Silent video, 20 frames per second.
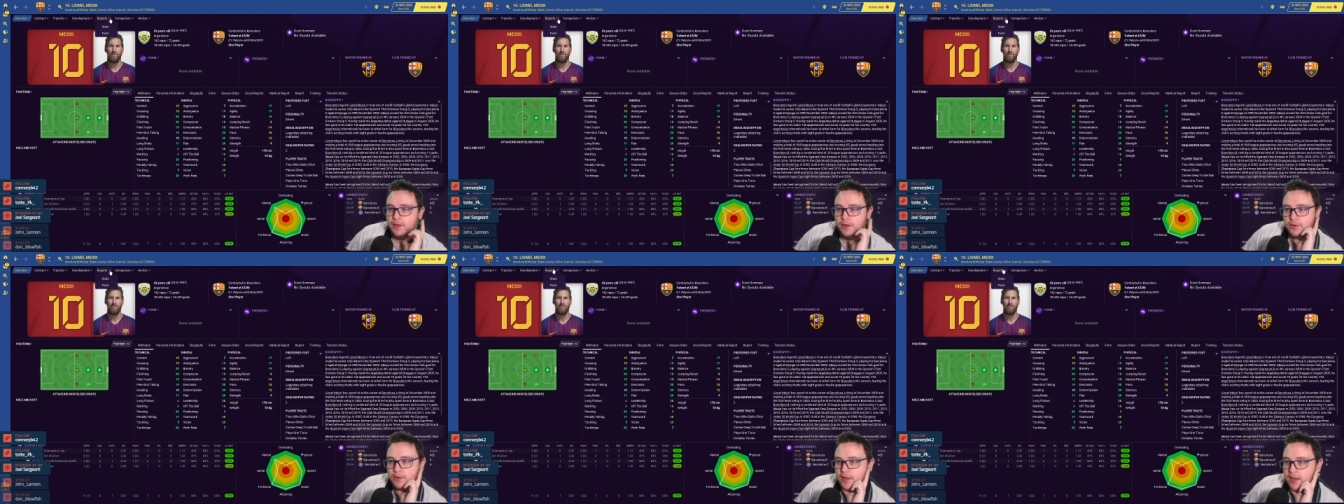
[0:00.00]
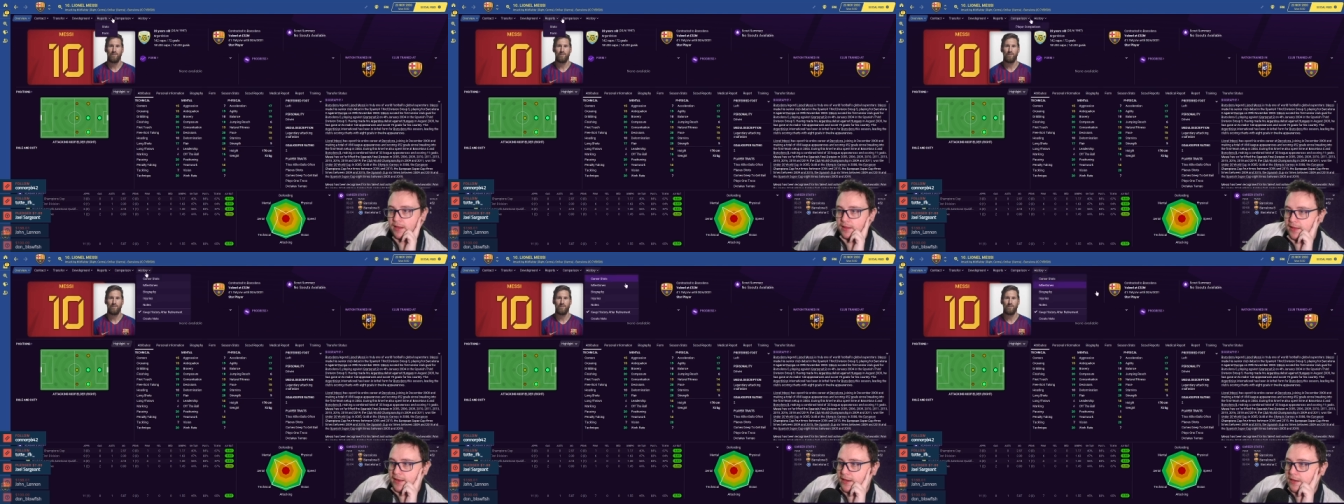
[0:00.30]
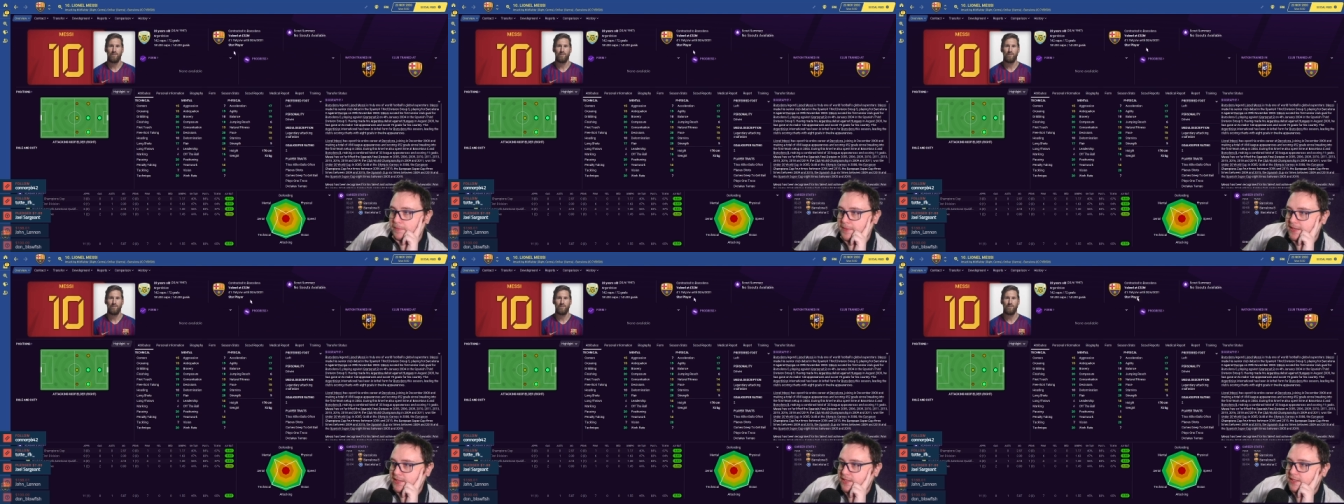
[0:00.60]
Okay,
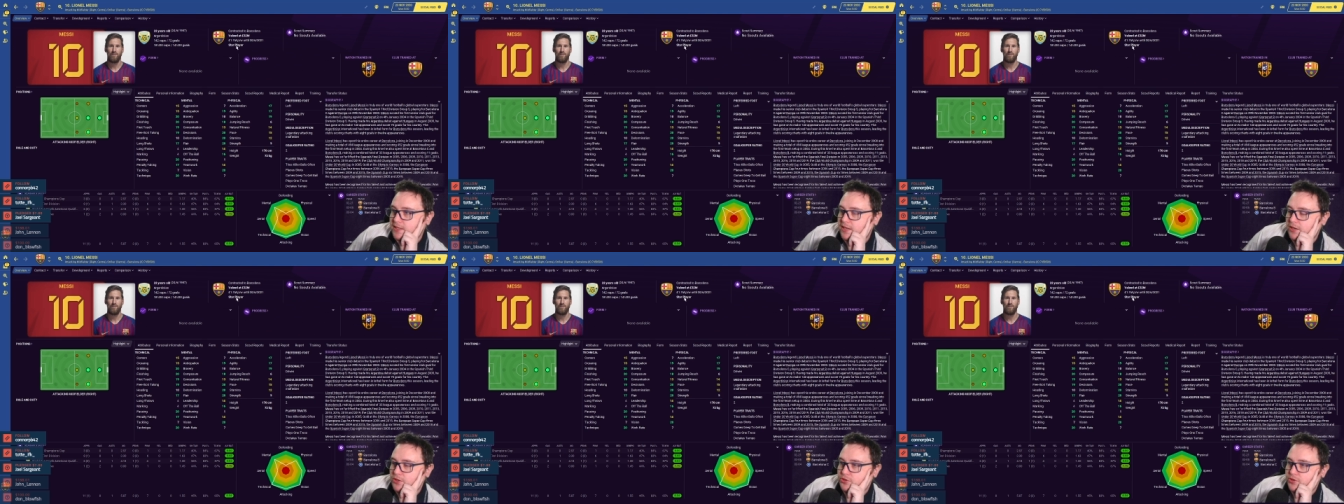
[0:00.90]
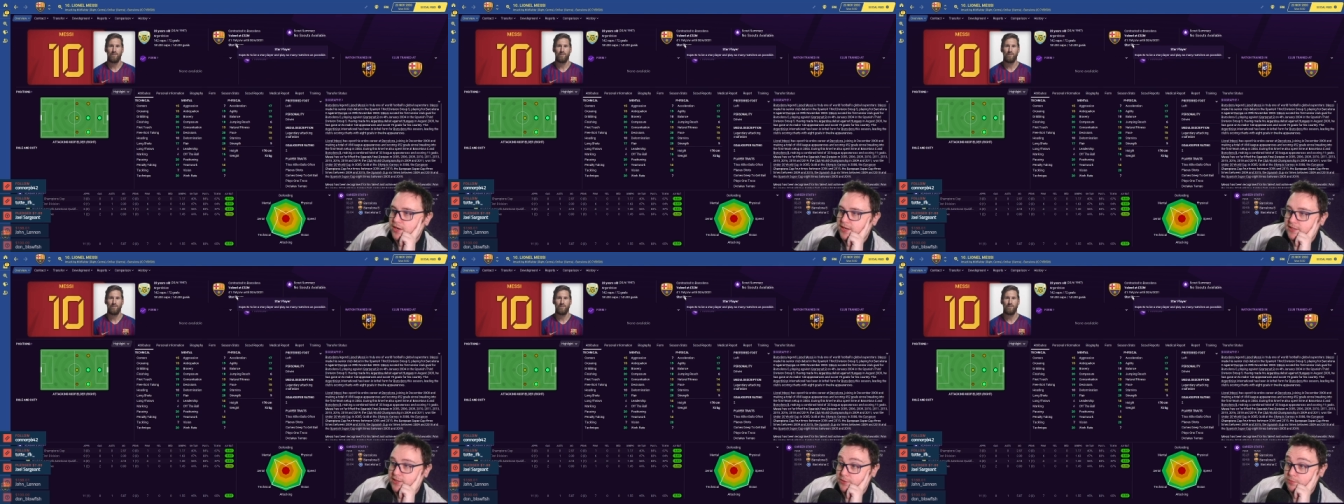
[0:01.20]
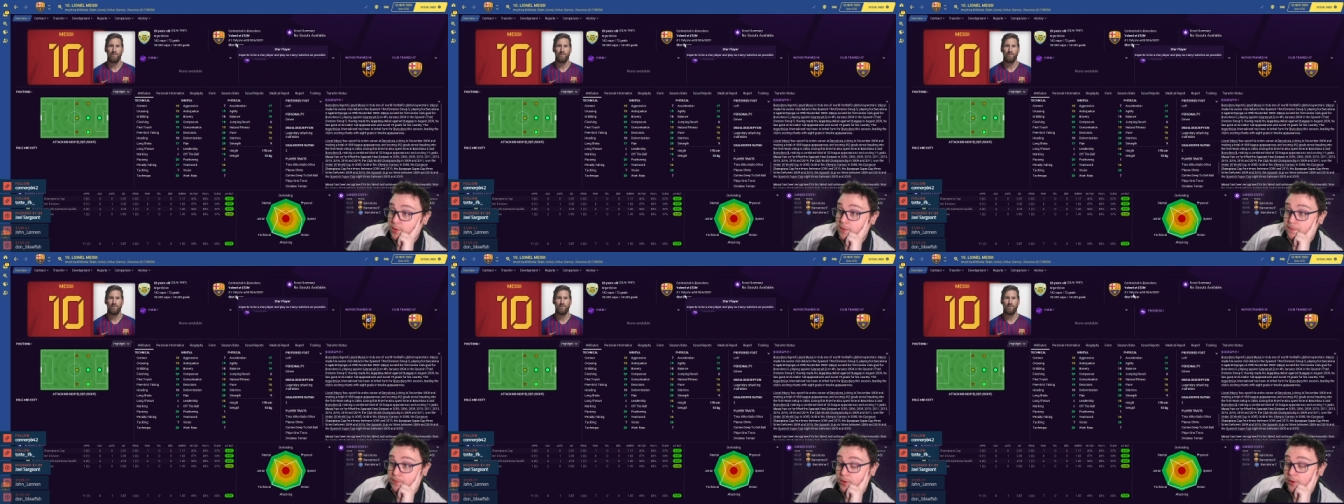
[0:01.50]
Lionel Messi's contract is
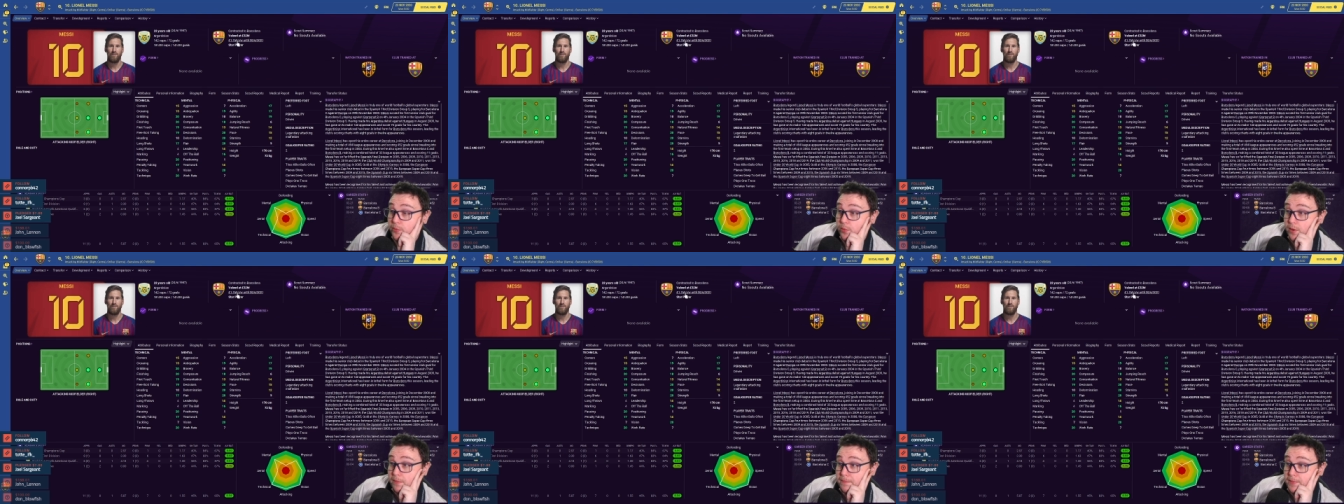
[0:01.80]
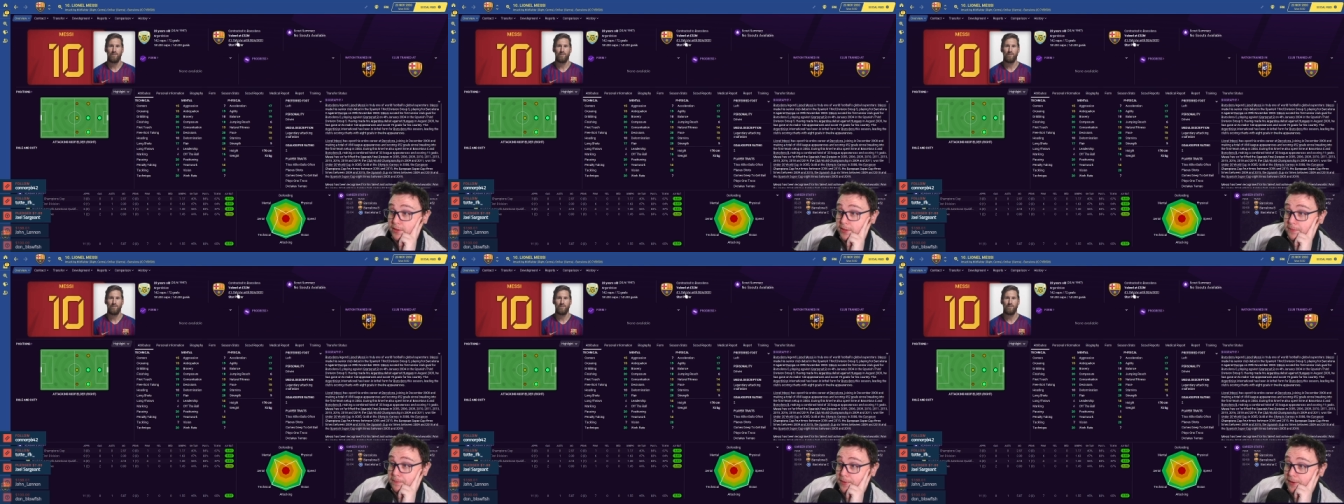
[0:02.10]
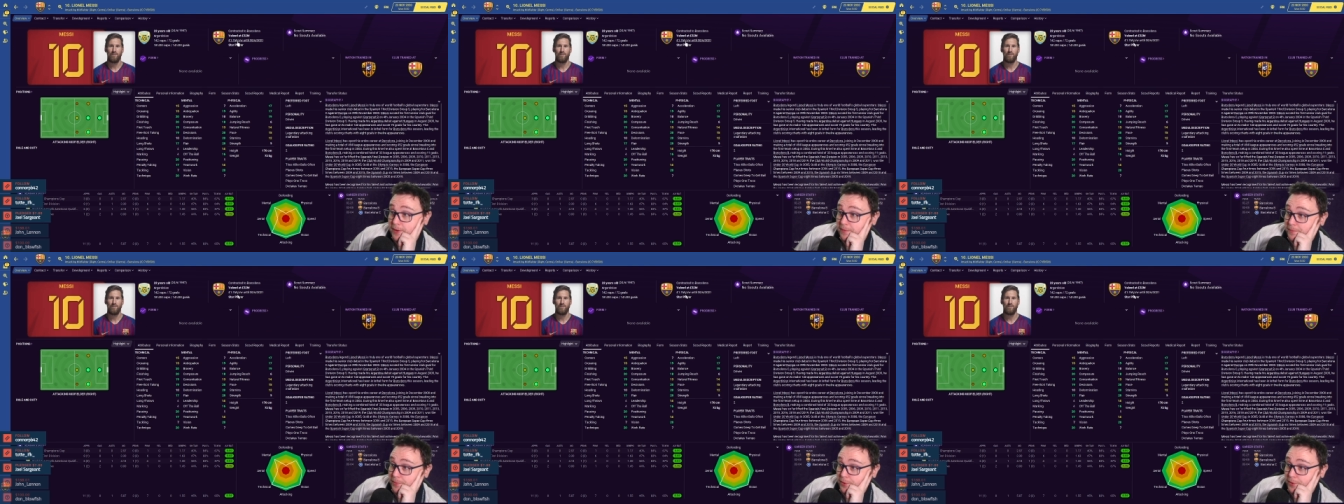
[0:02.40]
1.1 million pound